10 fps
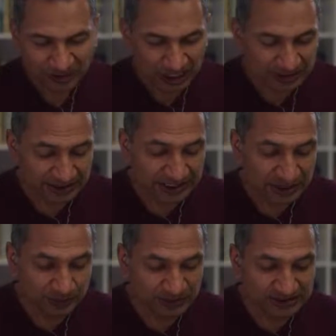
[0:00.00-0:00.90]
I like
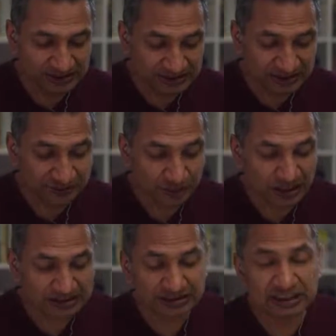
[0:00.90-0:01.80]
how busy these
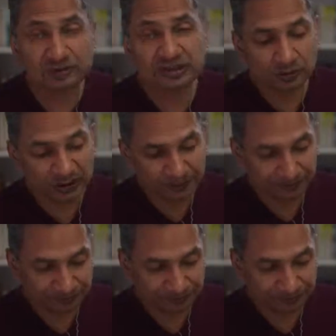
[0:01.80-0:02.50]
FOIs are now, by the way.